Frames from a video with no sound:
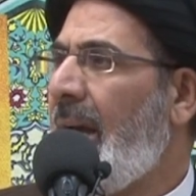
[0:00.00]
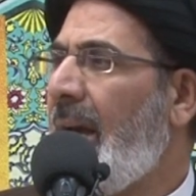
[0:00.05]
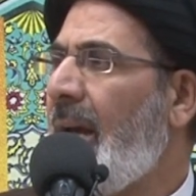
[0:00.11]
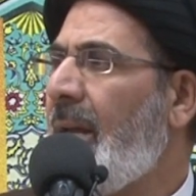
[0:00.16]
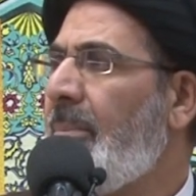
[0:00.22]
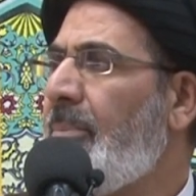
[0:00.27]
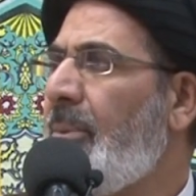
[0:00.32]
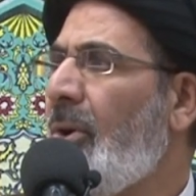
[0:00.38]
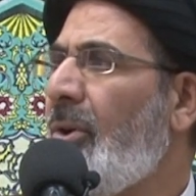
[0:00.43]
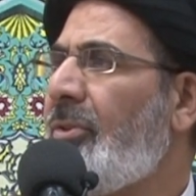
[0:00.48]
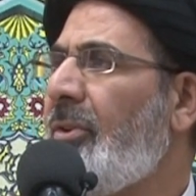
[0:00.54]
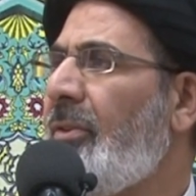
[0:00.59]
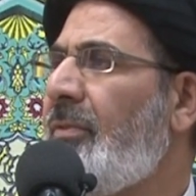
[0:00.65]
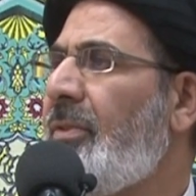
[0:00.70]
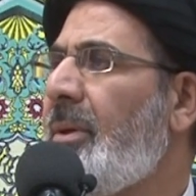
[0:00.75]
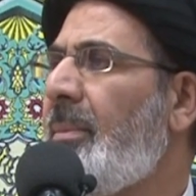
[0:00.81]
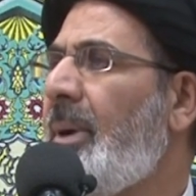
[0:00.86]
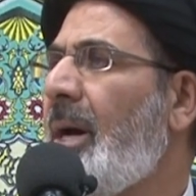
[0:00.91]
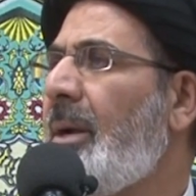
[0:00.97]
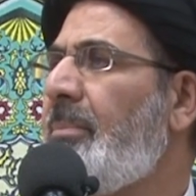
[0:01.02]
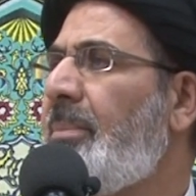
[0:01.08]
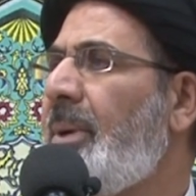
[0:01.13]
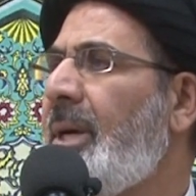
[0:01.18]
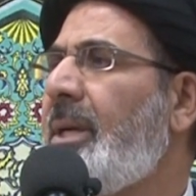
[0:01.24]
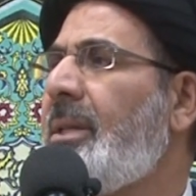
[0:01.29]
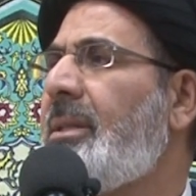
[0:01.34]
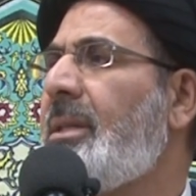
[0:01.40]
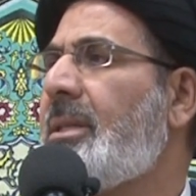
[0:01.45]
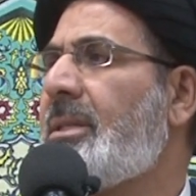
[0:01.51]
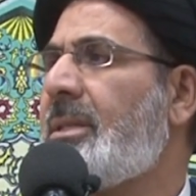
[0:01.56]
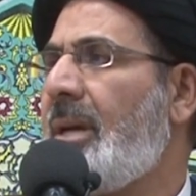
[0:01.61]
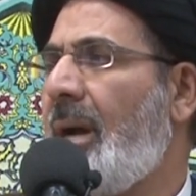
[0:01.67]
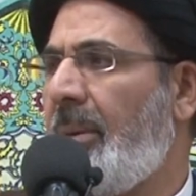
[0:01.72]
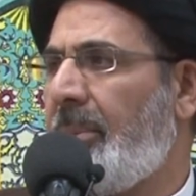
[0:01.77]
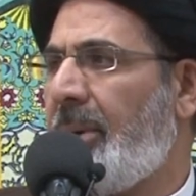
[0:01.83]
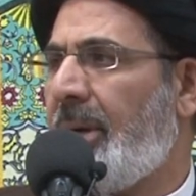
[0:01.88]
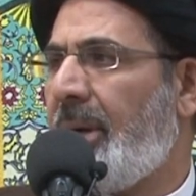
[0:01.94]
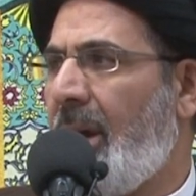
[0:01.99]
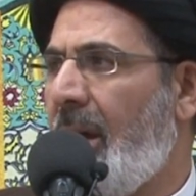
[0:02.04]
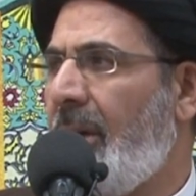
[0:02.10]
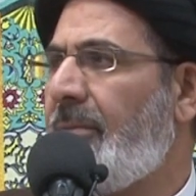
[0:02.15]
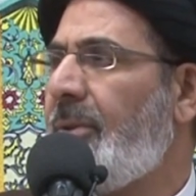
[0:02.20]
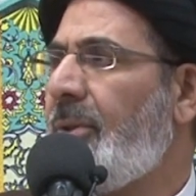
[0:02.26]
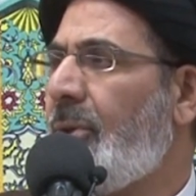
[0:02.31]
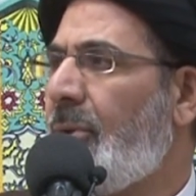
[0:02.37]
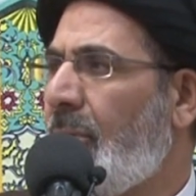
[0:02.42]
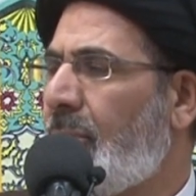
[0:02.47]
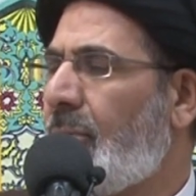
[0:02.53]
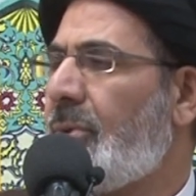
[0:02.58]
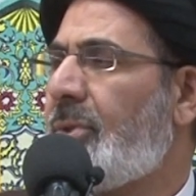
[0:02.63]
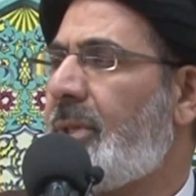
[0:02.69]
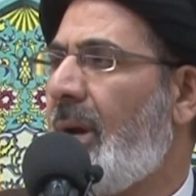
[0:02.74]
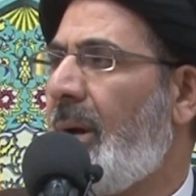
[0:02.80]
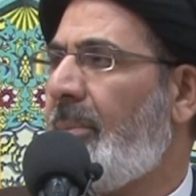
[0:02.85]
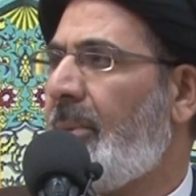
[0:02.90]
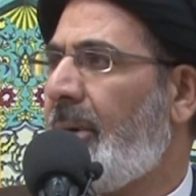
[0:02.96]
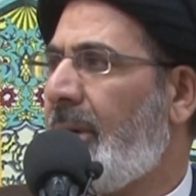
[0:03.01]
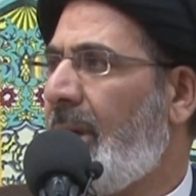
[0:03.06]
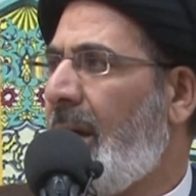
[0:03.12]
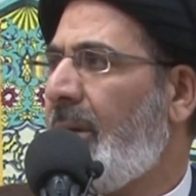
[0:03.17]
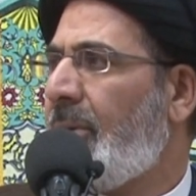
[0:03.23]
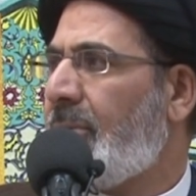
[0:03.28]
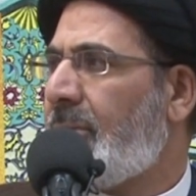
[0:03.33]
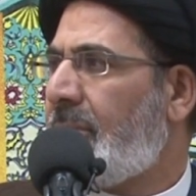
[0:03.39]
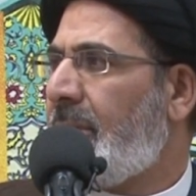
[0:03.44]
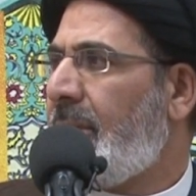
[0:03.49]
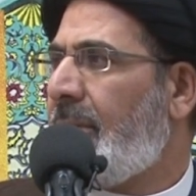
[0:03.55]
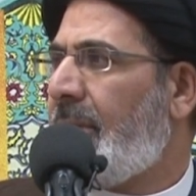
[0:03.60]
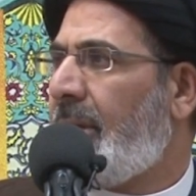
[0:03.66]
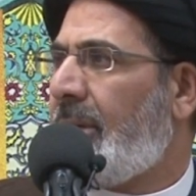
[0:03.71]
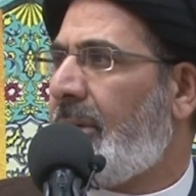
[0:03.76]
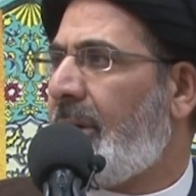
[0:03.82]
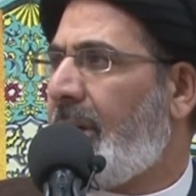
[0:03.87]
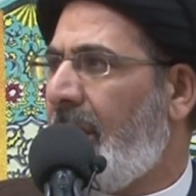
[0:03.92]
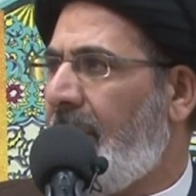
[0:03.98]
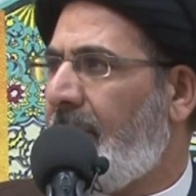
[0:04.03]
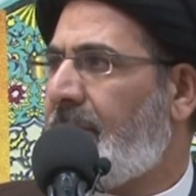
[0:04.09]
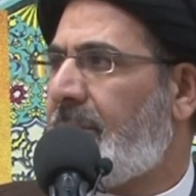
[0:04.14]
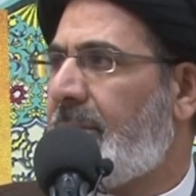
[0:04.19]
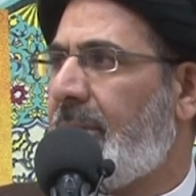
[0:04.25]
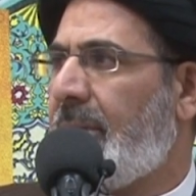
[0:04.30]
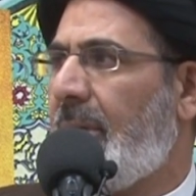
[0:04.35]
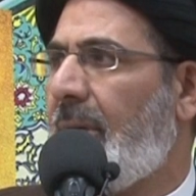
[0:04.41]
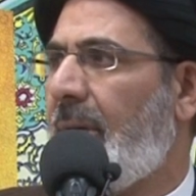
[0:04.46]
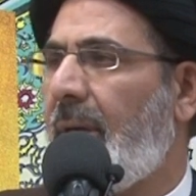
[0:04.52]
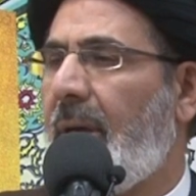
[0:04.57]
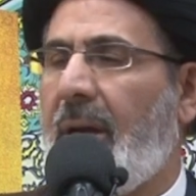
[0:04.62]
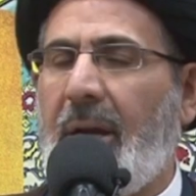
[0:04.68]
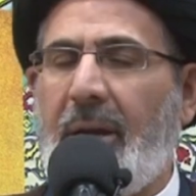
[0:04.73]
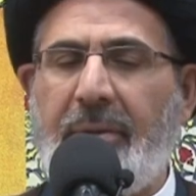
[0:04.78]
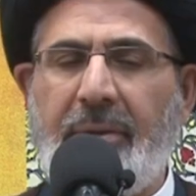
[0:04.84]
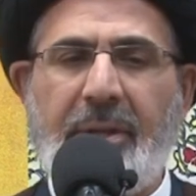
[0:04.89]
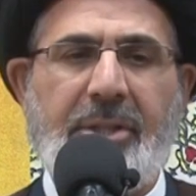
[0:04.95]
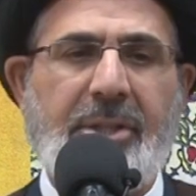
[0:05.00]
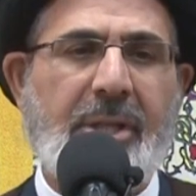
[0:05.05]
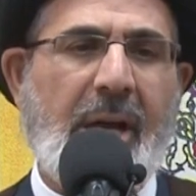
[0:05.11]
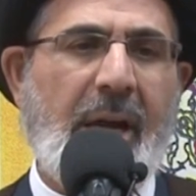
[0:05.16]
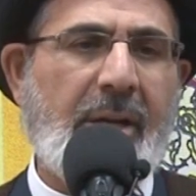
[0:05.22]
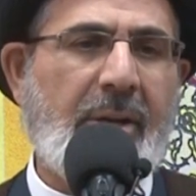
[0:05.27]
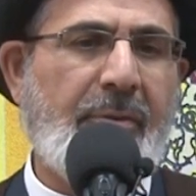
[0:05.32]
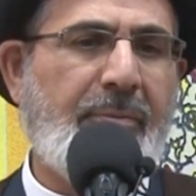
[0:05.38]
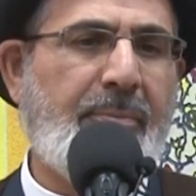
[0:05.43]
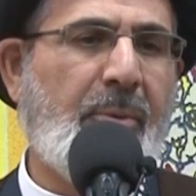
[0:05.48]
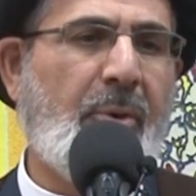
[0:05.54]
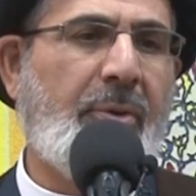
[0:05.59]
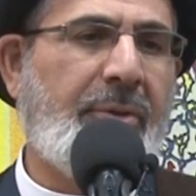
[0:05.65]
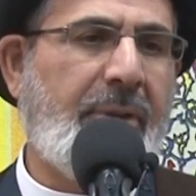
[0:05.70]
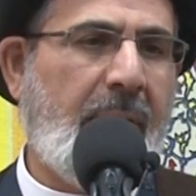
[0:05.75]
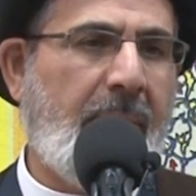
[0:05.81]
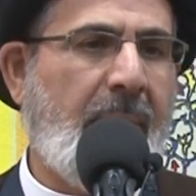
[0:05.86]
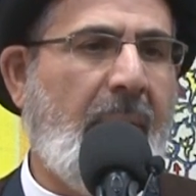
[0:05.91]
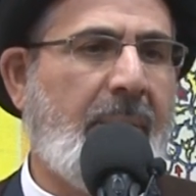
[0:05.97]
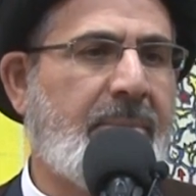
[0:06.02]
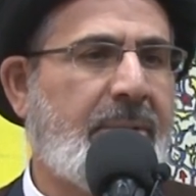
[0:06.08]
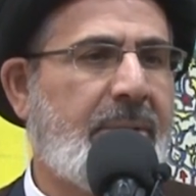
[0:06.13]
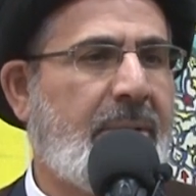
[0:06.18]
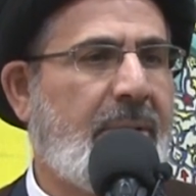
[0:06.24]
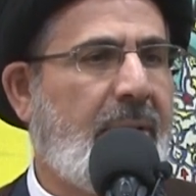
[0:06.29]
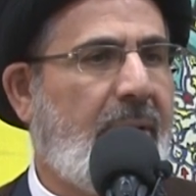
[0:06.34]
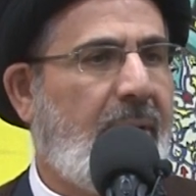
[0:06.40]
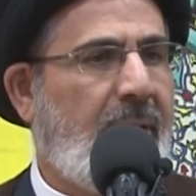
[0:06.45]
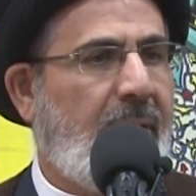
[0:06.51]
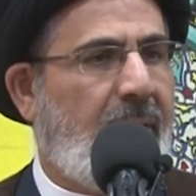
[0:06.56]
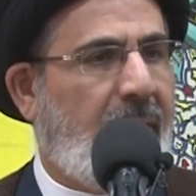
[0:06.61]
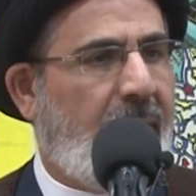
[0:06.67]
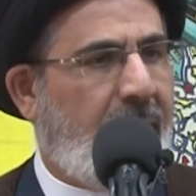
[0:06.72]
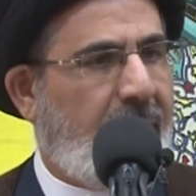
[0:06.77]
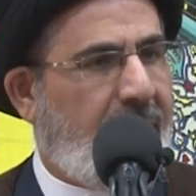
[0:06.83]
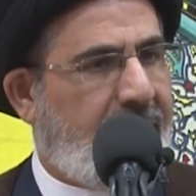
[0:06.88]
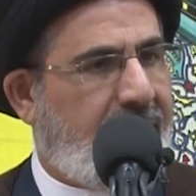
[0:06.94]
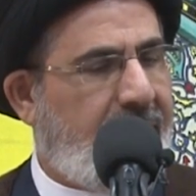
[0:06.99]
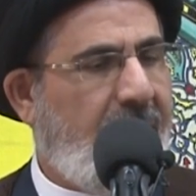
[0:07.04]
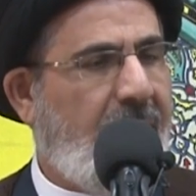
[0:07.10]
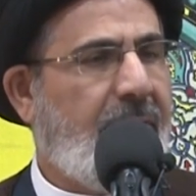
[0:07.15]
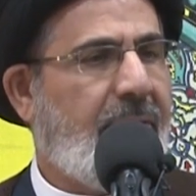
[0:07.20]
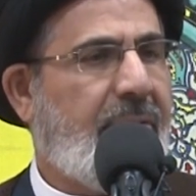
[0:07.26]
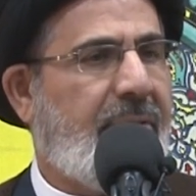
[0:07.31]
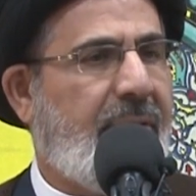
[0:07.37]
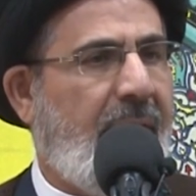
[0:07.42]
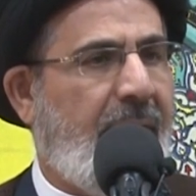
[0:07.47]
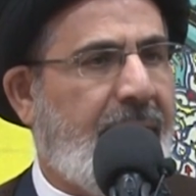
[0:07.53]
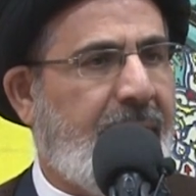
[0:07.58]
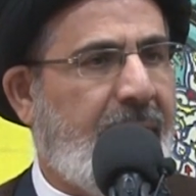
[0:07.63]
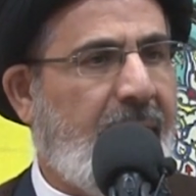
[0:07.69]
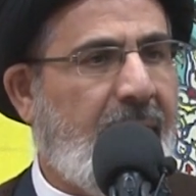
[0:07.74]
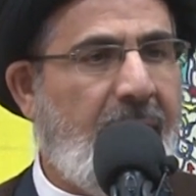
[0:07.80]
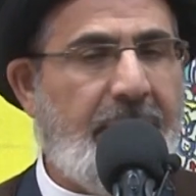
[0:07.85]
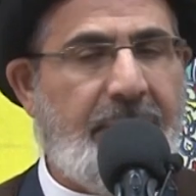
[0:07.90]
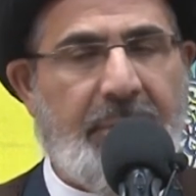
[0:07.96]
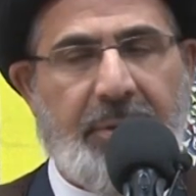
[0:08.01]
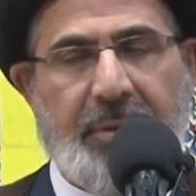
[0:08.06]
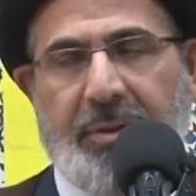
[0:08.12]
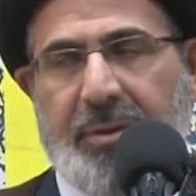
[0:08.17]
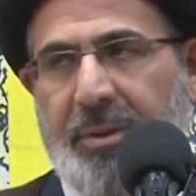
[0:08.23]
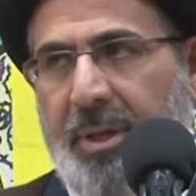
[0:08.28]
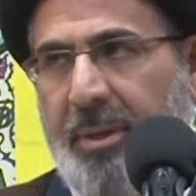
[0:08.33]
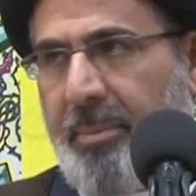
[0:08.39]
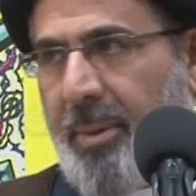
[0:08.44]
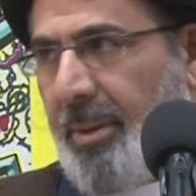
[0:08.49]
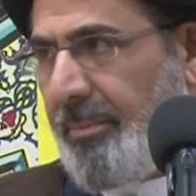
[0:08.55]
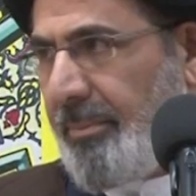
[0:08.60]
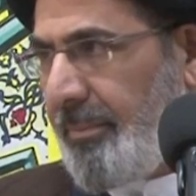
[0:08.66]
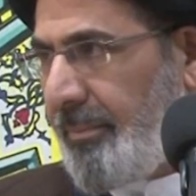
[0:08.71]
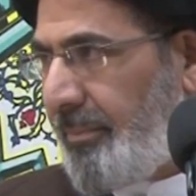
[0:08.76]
and both of them are buried in Samarra. If you go to Samarra, you see the graves and the shrine of both Imams, the 10th and the 11th Imam.